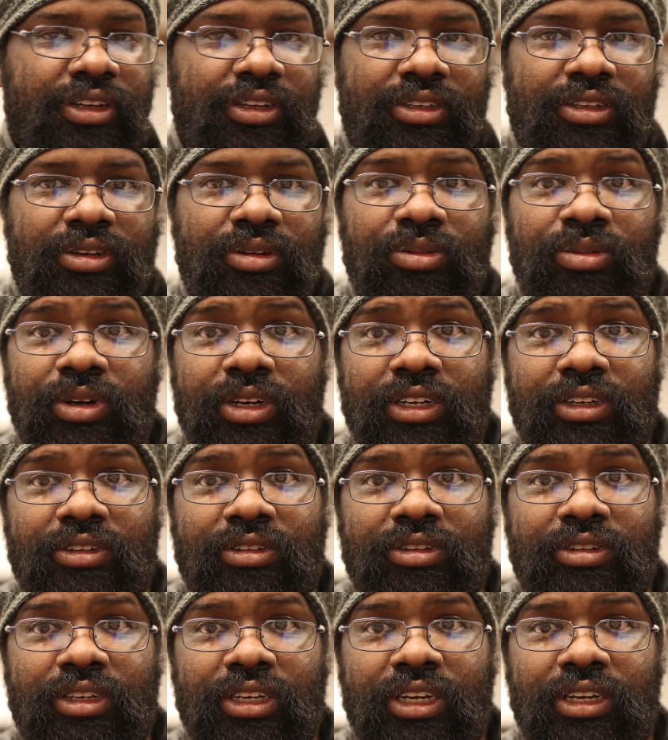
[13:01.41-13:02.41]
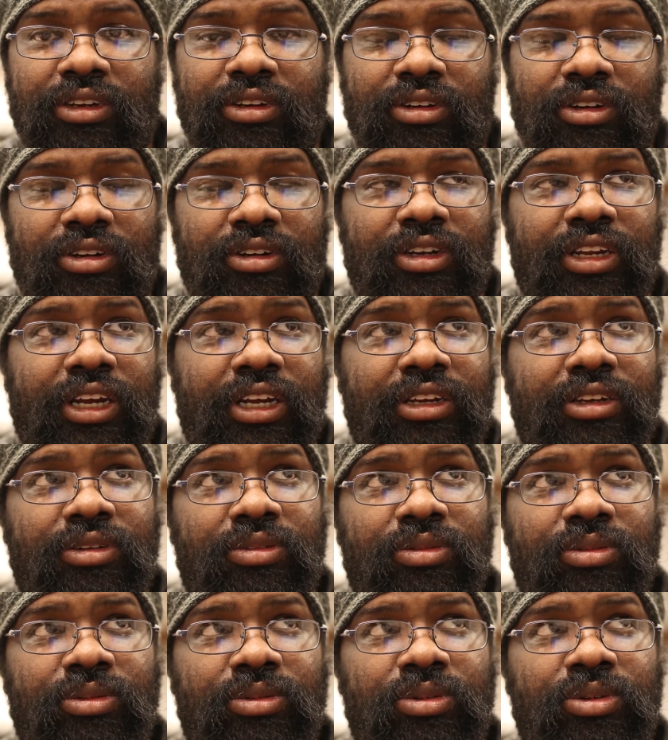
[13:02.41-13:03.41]
To what extent, or like
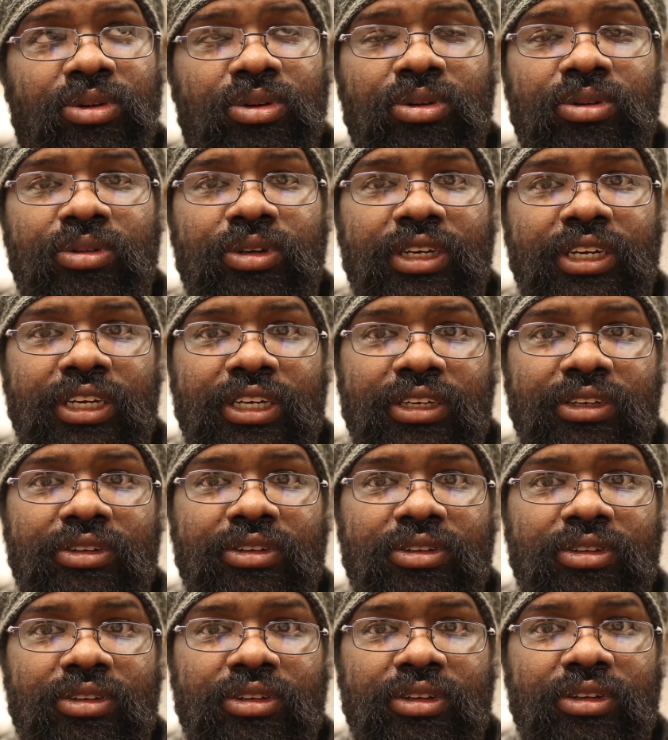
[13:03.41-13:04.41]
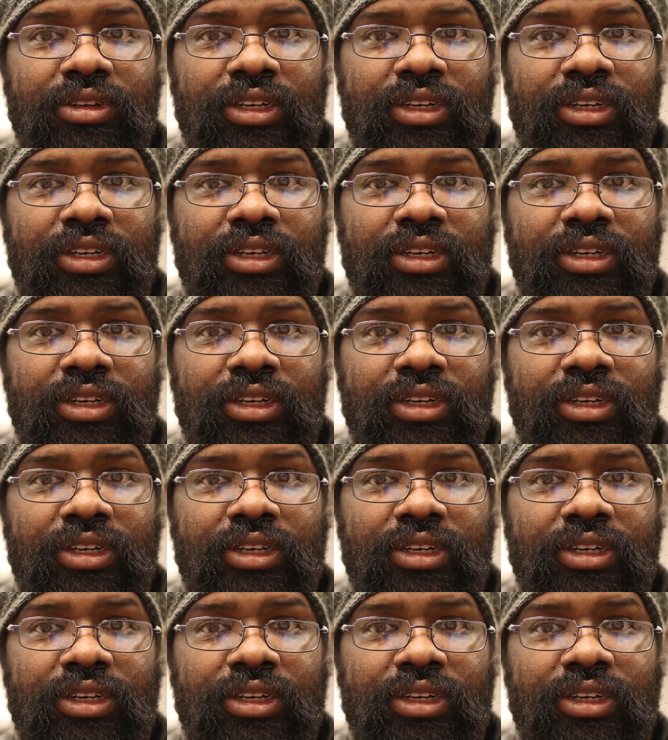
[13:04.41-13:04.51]
who he is,